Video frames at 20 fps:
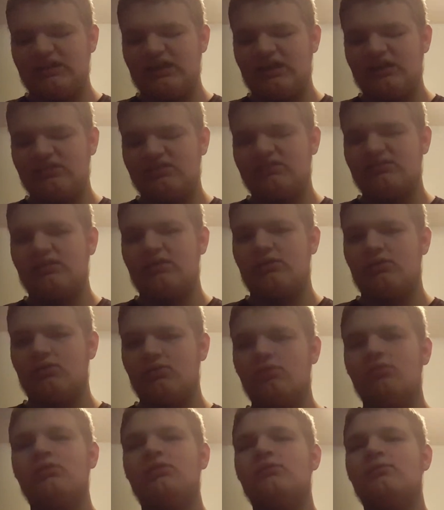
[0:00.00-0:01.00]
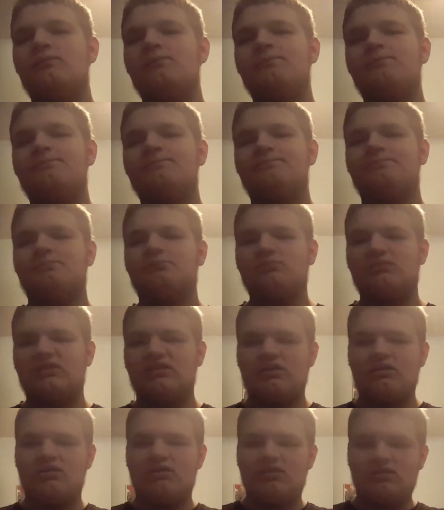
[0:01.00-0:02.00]
yet, so
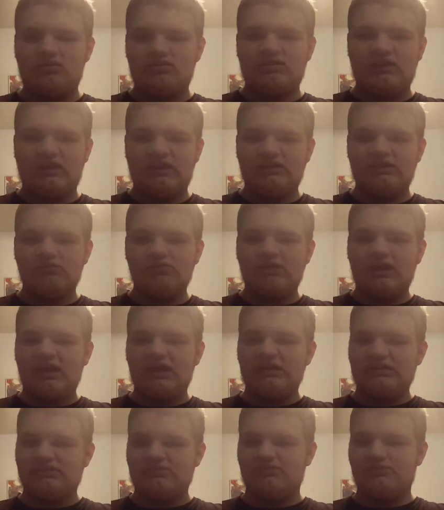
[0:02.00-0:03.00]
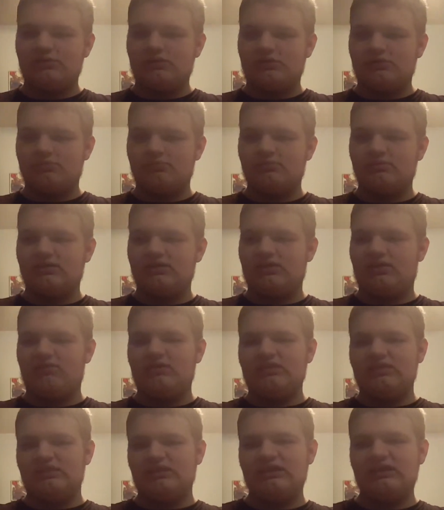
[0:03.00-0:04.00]
thank you guys for
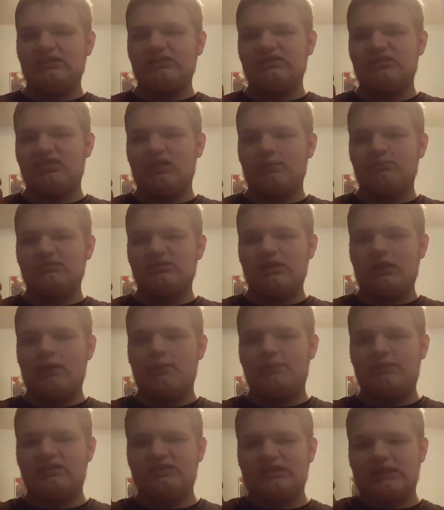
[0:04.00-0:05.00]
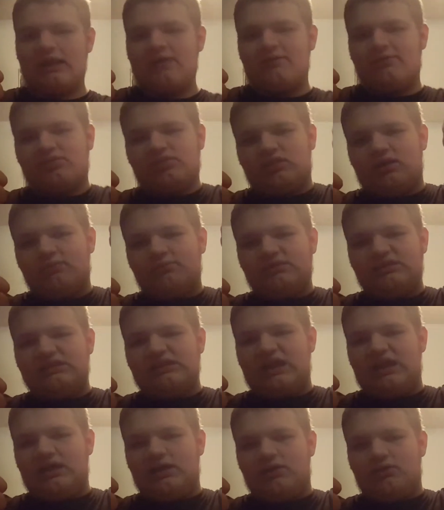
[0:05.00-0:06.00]
giving these thumbs up instead of thumbs
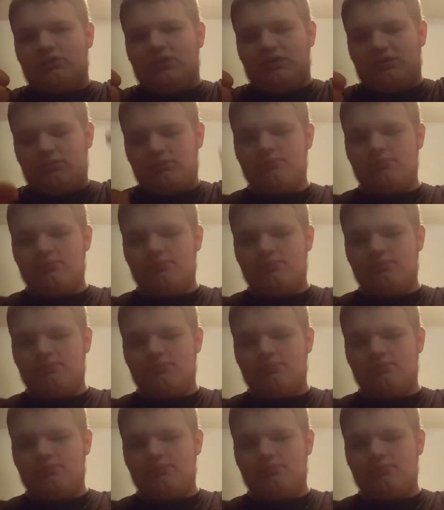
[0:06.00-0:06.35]
down.